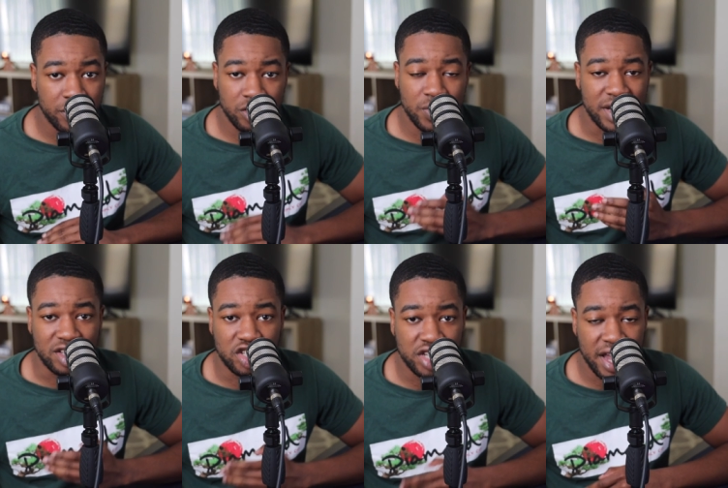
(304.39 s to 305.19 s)
Do we need
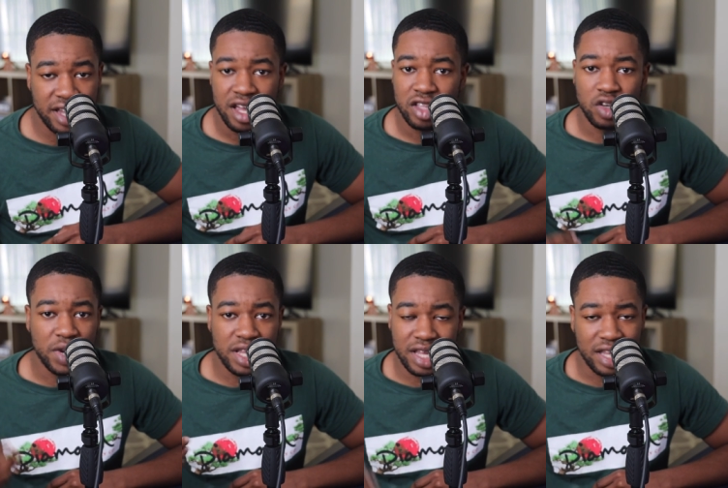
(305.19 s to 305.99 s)
shade? Do we
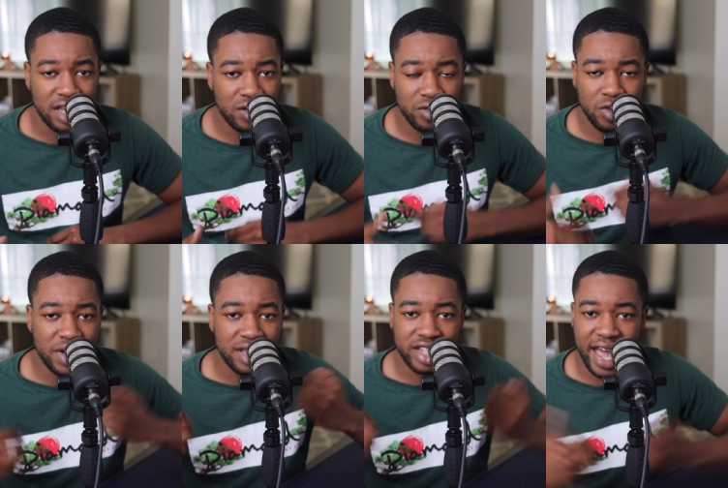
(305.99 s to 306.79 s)
need a heater? Do we
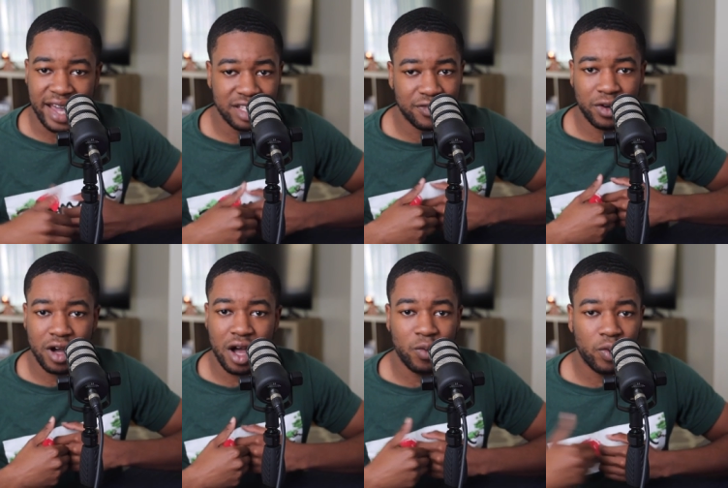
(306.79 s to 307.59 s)
need jackets for
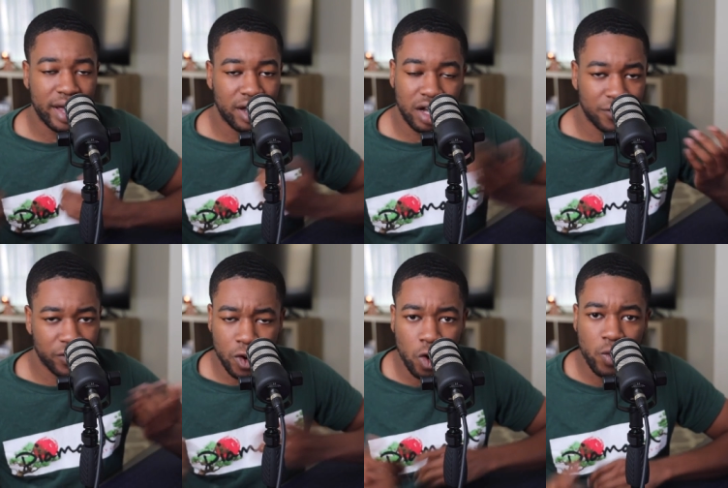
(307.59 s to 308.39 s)

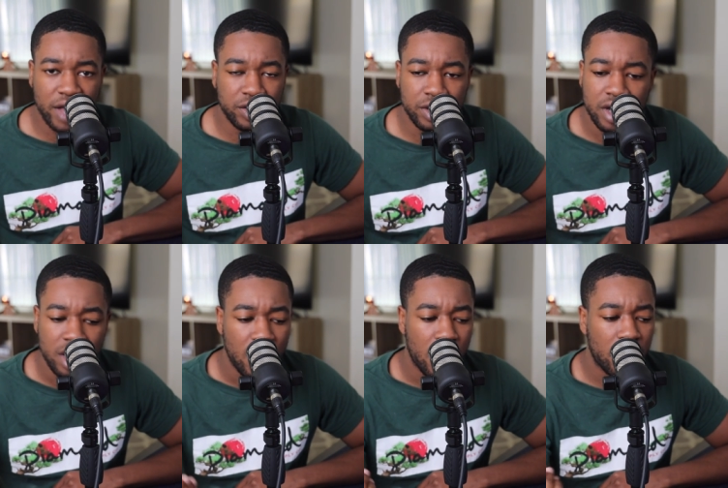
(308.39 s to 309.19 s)
cold weather?
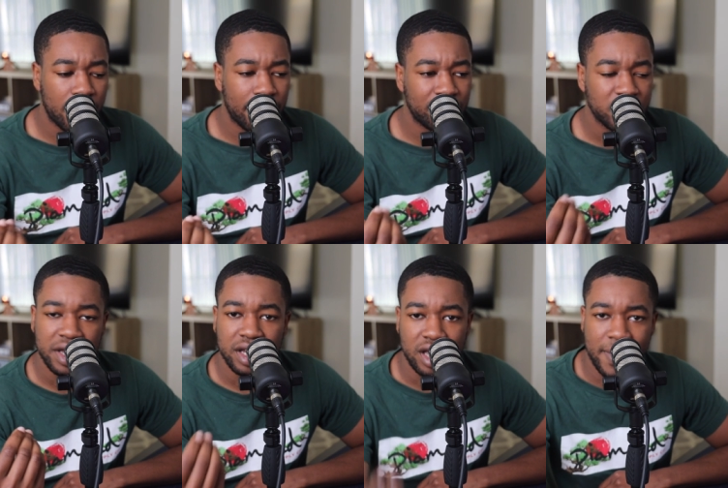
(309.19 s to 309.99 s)

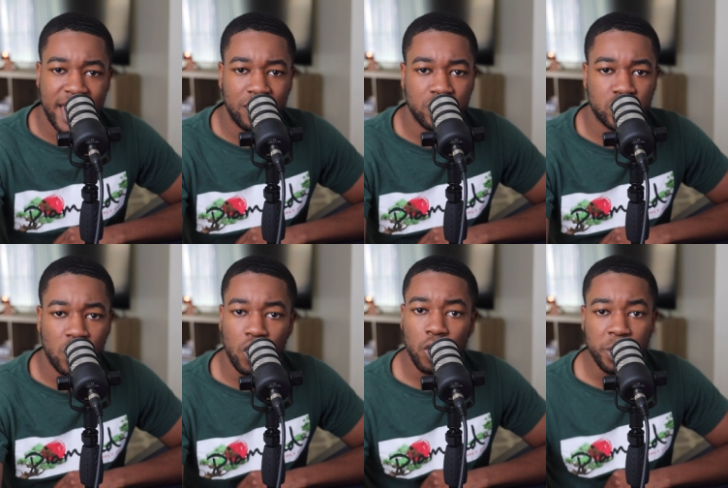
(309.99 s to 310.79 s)
Command and
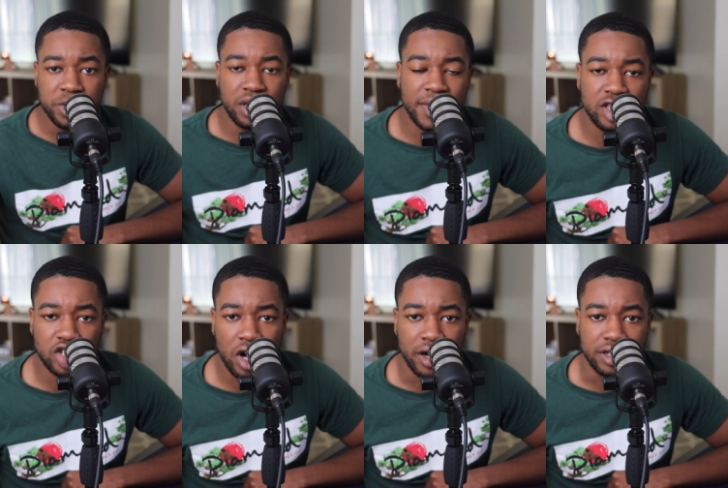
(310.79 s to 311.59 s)
control, who's going to be in
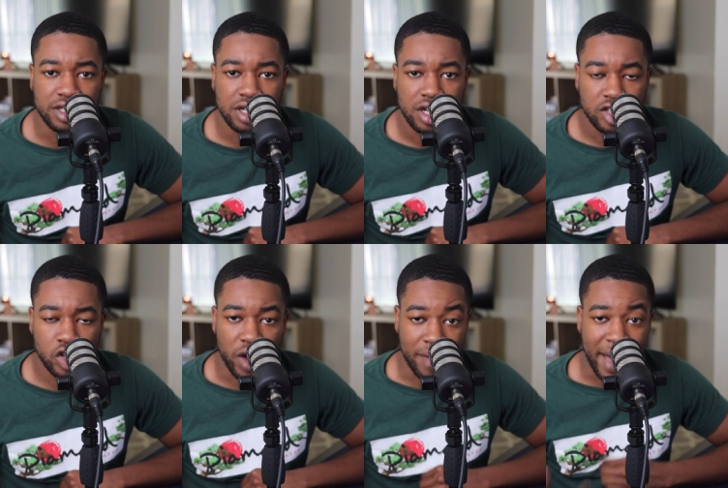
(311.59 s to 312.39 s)
charge?
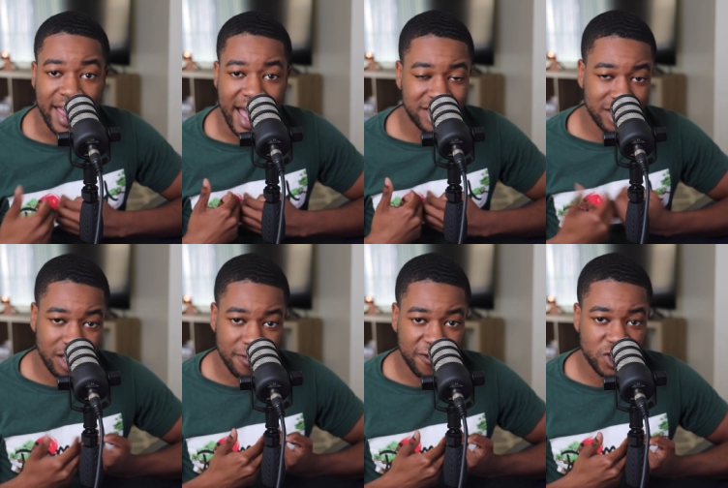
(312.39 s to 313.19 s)
So am I actually going
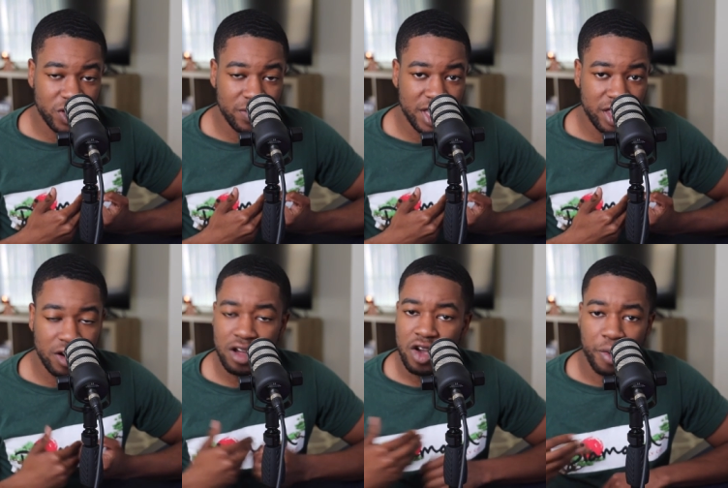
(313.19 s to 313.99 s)
to physically be there,
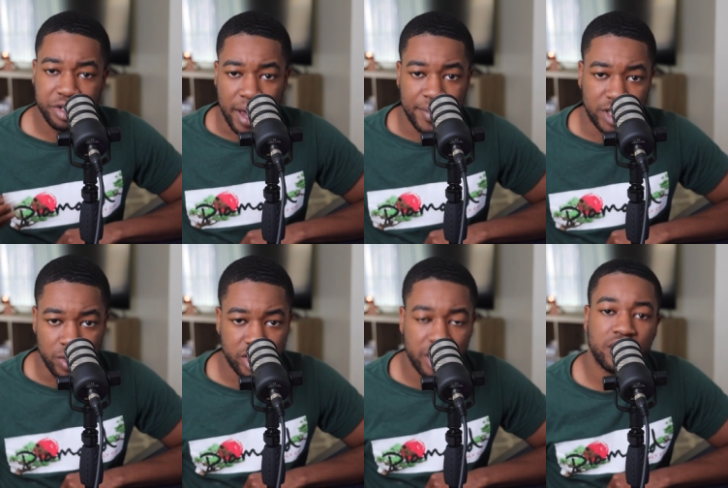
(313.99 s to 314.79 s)
or is my platoon
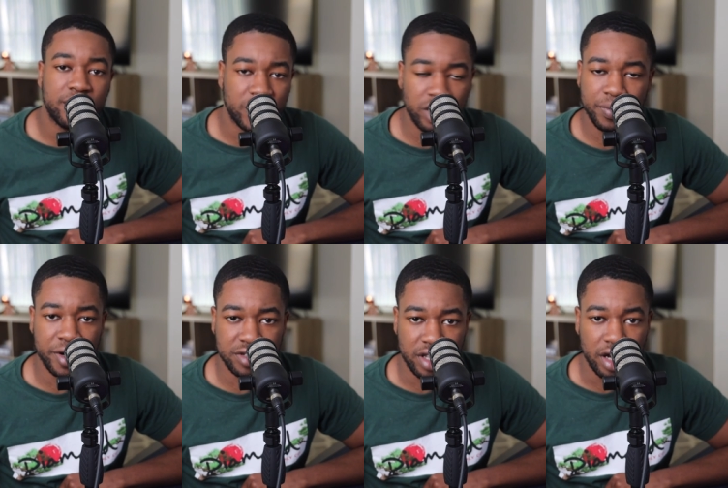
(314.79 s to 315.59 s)
sergeant going to be the only
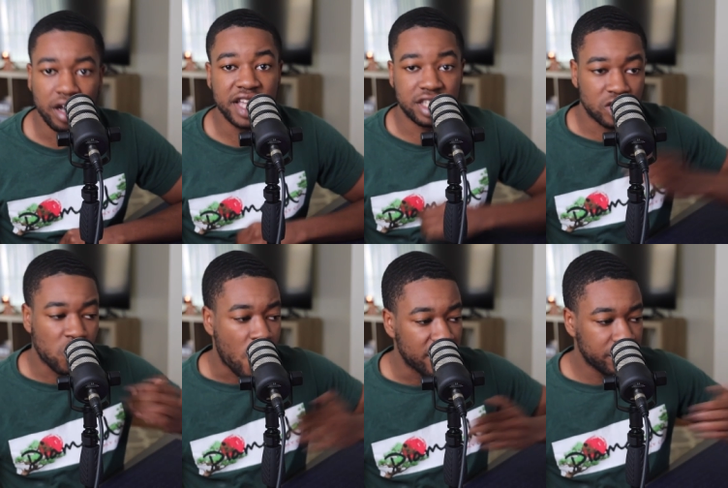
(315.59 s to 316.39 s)
person there? Is the
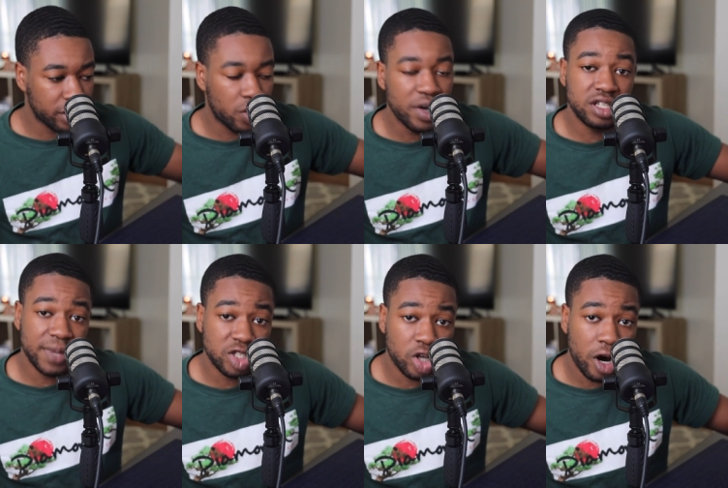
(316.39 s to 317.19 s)
squad leader going to be
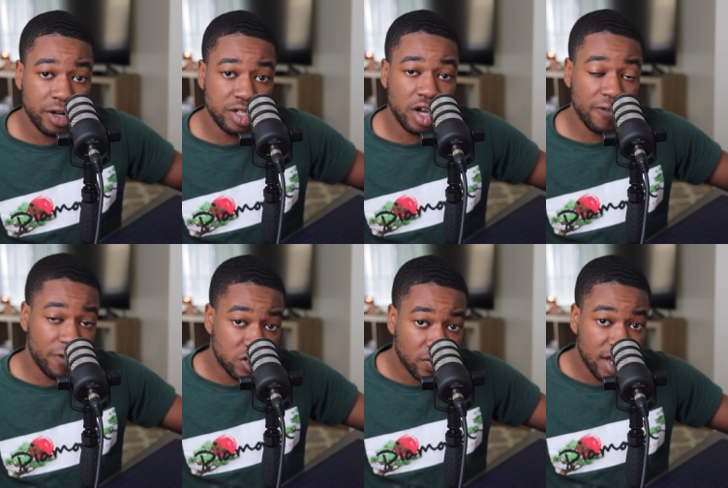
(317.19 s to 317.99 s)
in charge of
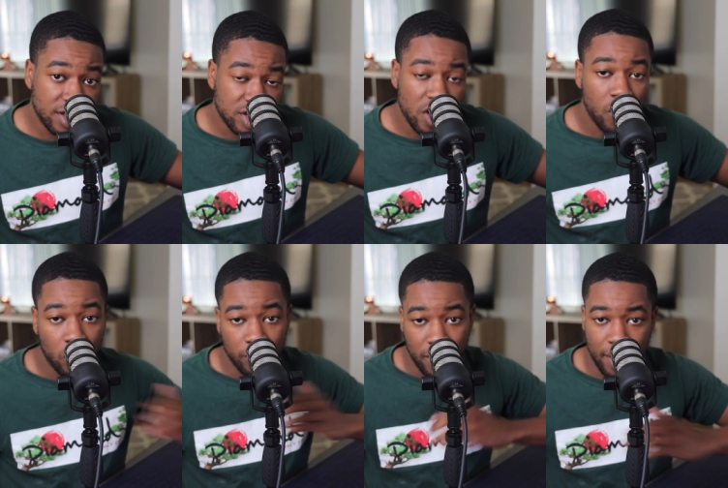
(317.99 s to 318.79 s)
this range, or
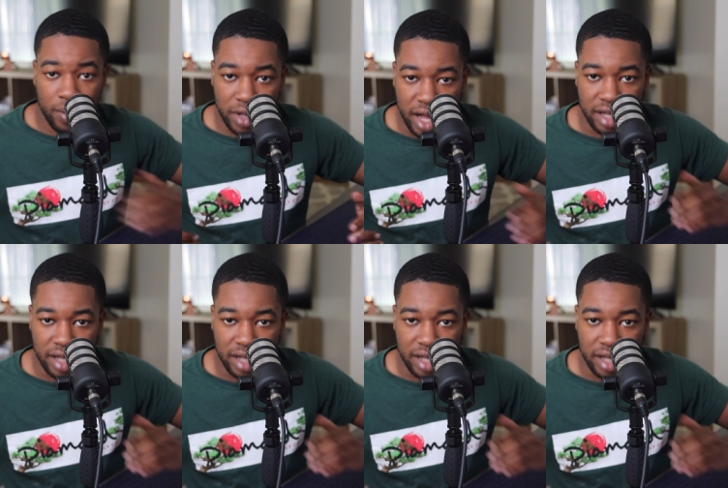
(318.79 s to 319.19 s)
blah, blah, blah?